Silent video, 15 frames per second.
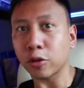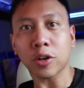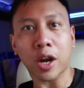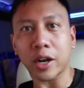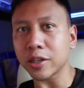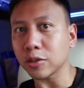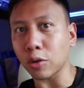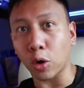They're
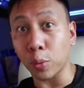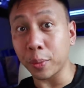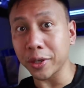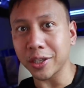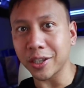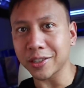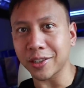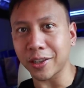not as
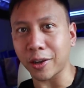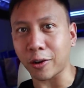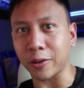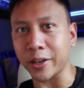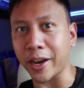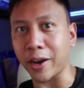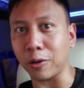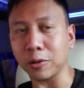open as they are
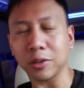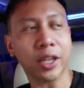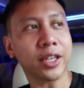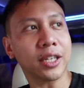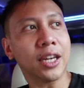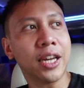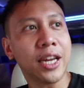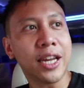now.
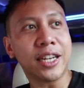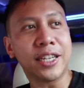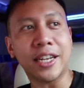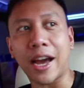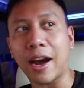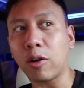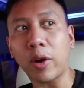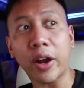Like,
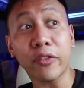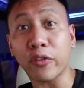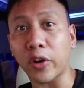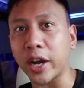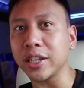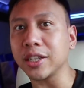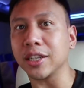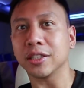now I
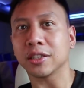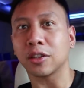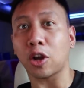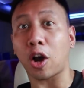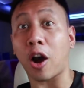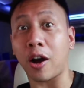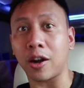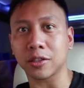find is
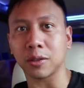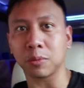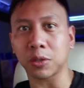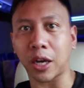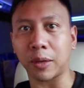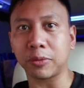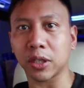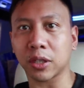an awesome
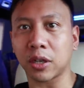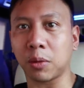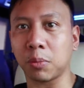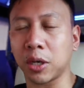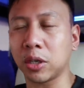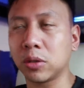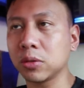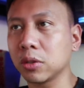time to
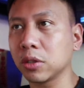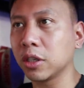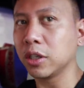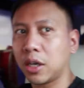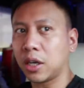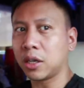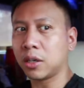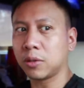come out,
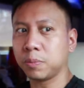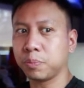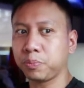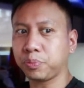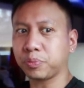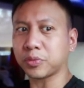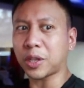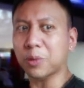
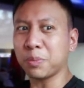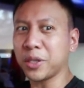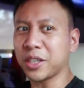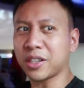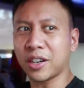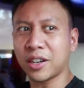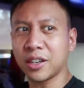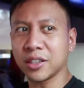
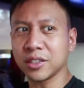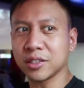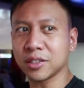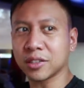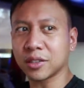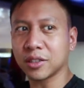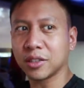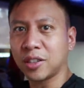
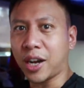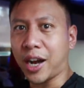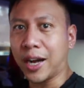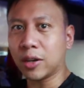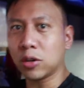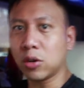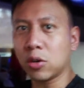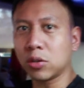because, I
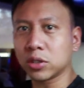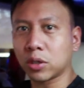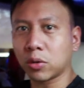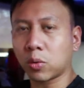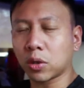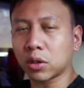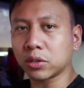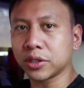don't know, the
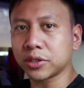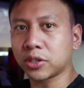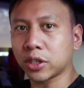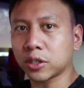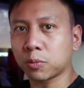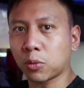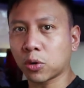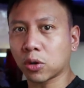world is
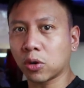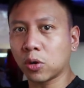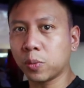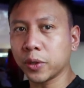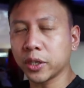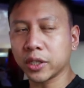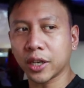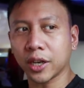just more
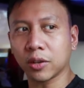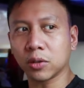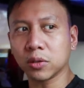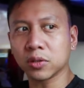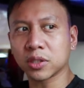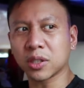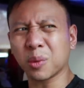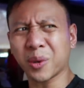open now,
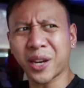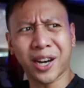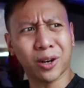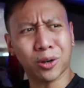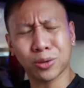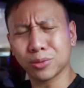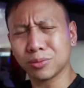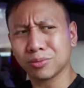somehow,